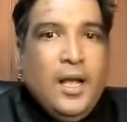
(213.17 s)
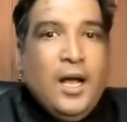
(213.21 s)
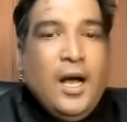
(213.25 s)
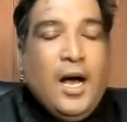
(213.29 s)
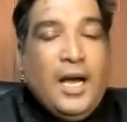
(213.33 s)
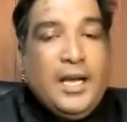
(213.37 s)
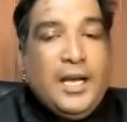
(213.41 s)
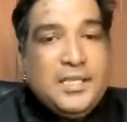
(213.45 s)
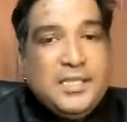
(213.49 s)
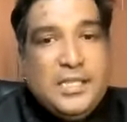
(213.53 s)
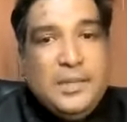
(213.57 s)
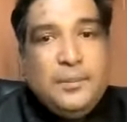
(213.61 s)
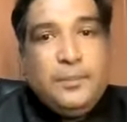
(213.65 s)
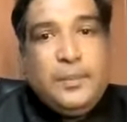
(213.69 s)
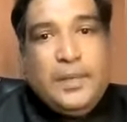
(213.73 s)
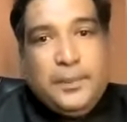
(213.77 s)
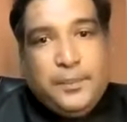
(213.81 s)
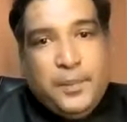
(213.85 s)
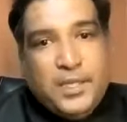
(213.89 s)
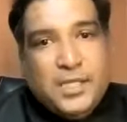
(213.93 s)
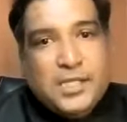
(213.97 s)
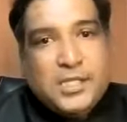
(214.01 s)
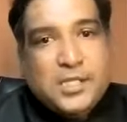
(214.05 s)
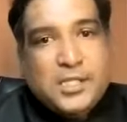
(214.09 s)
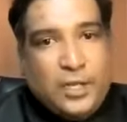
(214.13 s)
I see
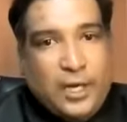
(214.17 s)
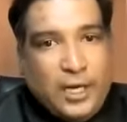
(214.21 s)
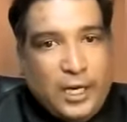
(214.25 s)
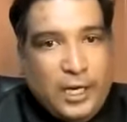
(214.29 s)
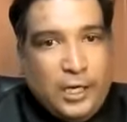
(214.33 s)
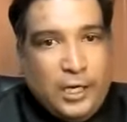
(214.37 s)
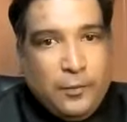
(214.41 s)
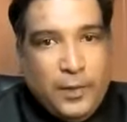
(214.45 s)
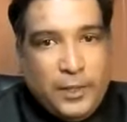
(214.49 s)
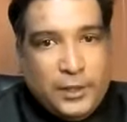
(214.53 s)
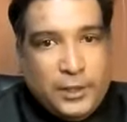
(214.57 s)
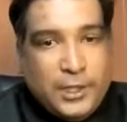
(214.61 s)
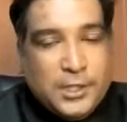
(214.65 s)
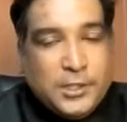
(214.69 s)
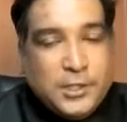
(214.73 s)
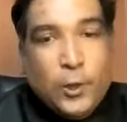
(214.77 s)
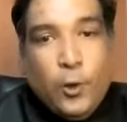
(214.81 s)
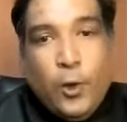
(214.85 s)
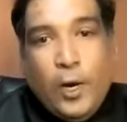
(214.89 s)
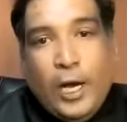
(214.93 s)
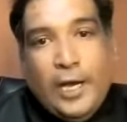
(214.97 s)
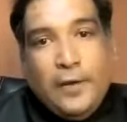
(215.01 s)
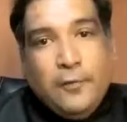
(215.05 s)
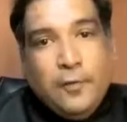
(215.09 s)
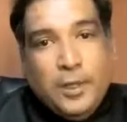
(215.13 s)
people struggle with it. So
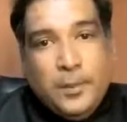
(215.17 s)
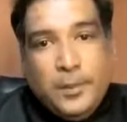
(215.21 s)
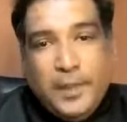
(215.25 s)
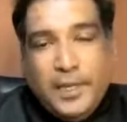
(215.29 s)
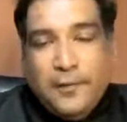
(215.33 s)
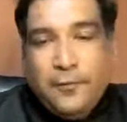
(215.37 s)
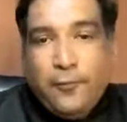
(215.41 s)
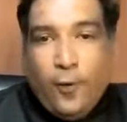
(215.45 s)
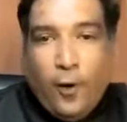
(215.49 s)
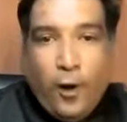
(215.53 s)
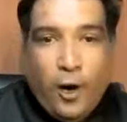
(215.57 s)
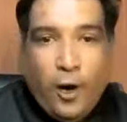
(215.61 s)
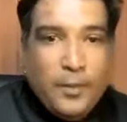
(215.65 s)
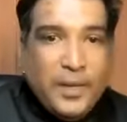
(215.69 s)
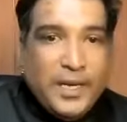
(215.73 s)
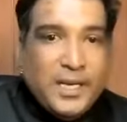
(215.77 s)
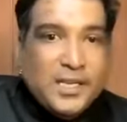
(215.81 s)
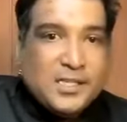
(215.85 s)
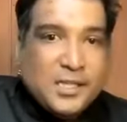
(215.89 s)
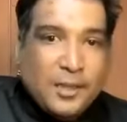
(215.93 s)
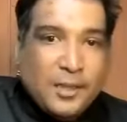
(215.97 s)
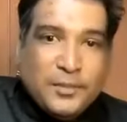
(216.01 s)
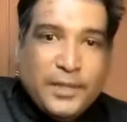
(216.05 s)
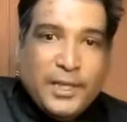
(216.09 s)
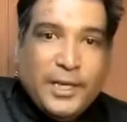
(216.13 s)
I will be forming
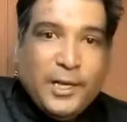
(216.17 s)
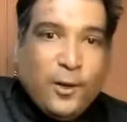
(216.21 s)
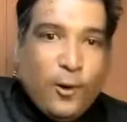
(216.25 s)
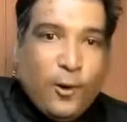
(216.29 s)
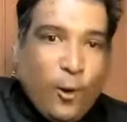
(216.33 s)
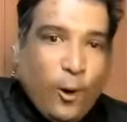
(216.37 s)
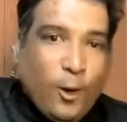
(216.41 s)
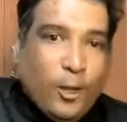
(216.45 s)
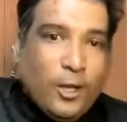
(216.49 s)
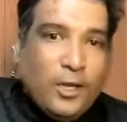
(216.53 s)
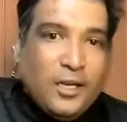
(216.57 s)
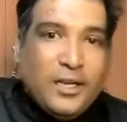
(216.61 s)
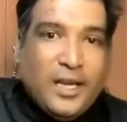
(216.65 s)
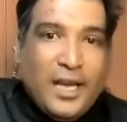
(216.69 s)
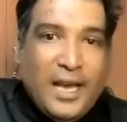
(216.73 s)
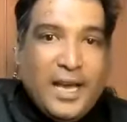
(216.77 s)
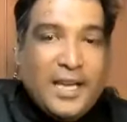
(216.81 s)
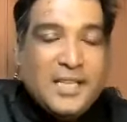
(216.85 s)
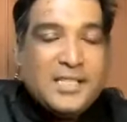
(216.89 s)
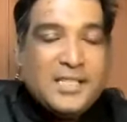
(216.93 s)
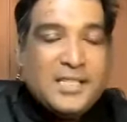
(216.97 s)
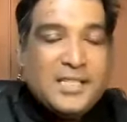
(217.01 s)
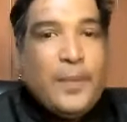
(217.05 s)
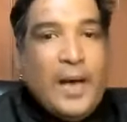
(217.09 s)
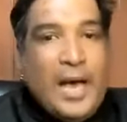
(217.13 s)
something called
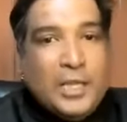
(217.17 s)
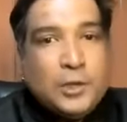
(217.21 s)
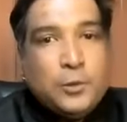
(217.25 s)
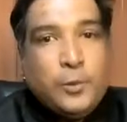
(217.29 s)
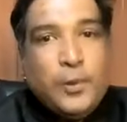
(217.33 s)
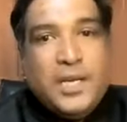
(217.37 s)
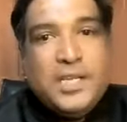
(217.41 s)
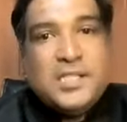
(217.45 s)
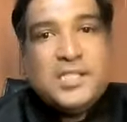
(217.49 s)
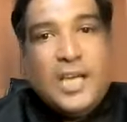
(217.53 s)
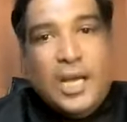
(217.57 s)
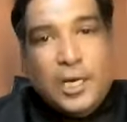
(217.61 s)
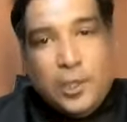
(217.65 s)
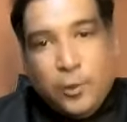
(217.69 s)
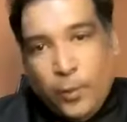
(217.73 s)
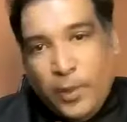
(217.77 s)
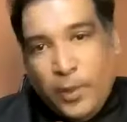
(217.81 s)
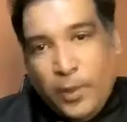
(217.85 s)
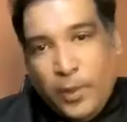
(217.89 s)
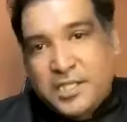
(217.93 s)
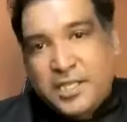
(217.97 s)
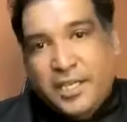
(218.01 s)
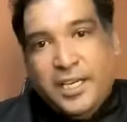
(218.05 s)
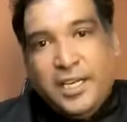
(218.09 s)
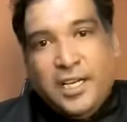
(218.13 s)
as a Pathways
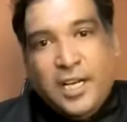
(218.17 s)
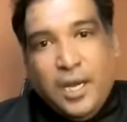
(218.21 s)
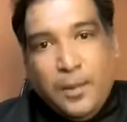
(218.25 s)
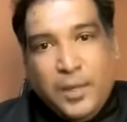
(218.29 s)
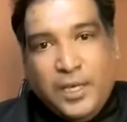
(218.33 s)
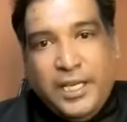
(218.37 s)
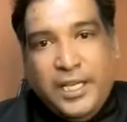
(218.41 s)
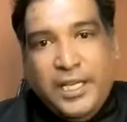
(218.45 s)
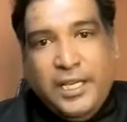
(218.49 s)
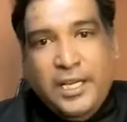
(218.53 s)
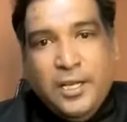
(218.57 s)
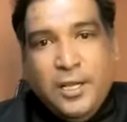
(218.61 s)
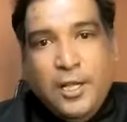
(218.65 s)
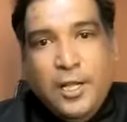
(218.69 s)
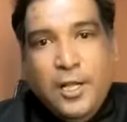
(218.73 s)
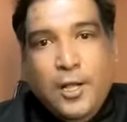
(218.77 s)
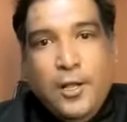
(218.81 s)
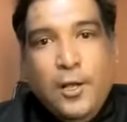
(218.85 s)
Advisory Committee,